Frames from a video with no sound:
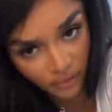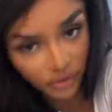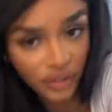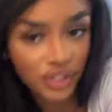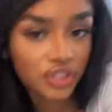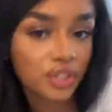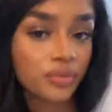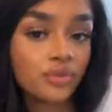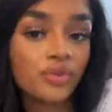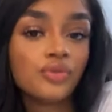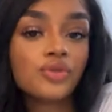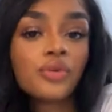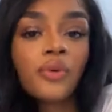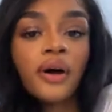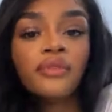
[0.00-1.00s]
friendship
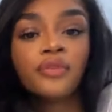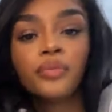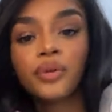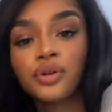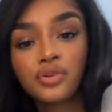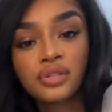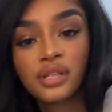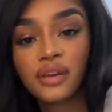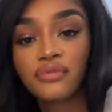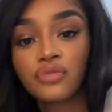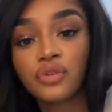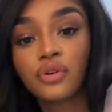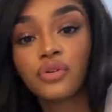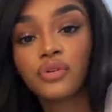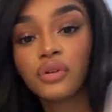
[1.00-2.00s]
groups or whatever because they've
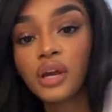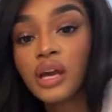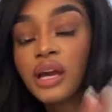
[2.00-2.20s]
known